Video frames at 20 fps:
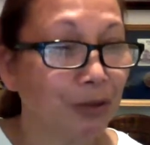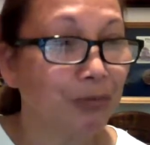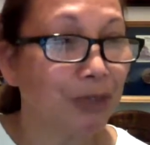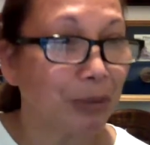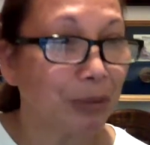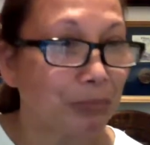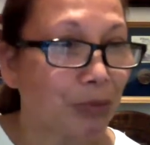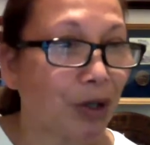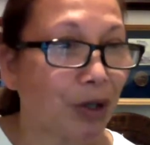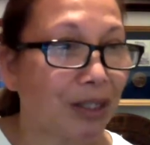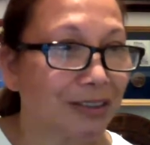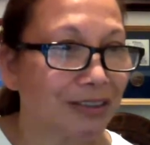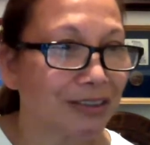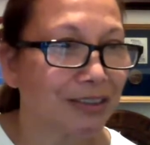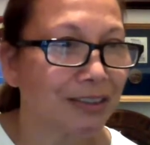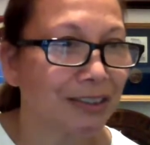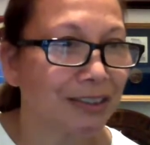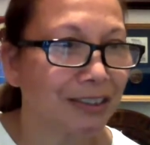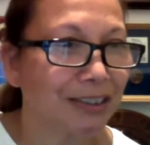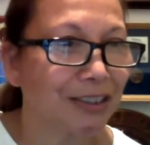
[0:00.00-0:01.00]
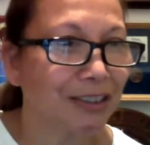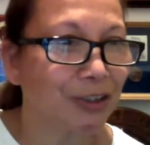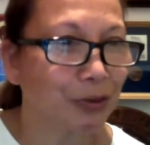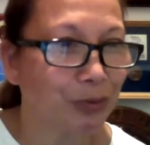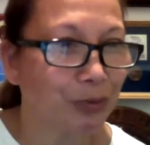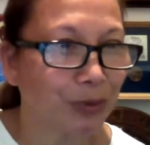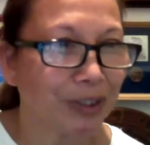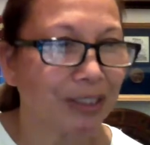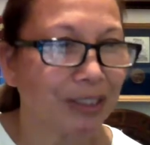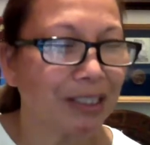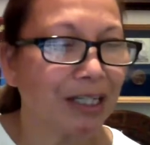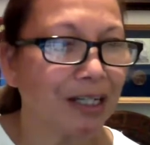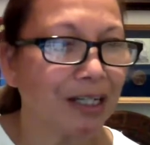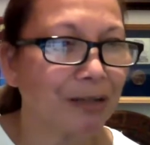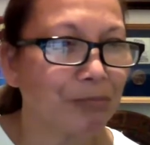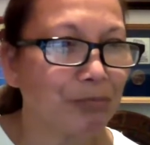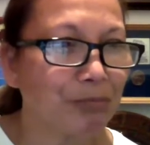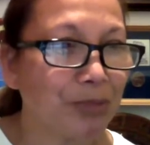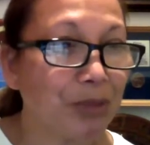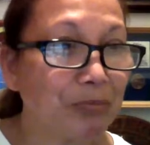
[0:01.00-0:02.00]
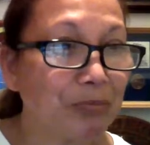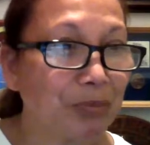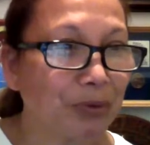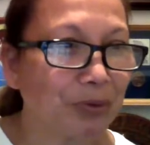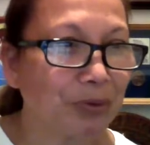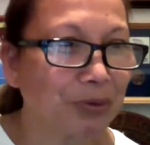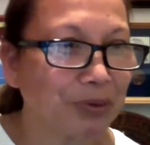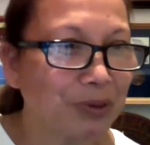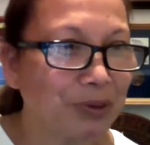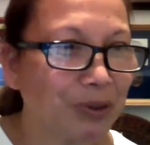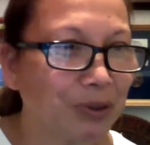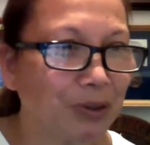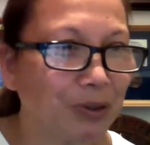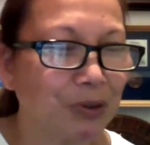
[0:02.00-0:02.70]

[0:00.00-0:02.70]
of the project. When people